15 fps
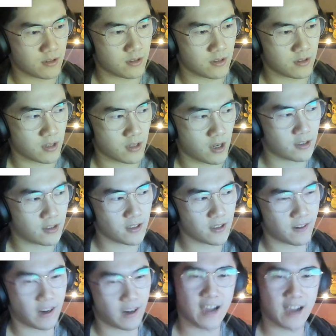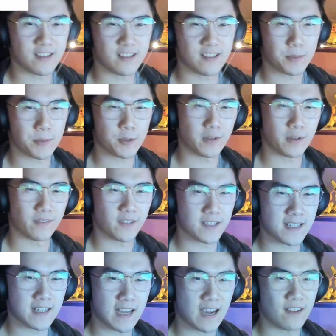I thought it had some sort of a
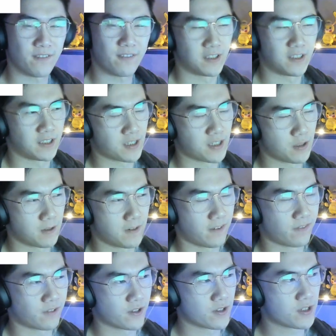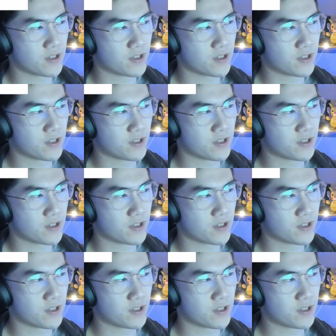sad feeling to it at first.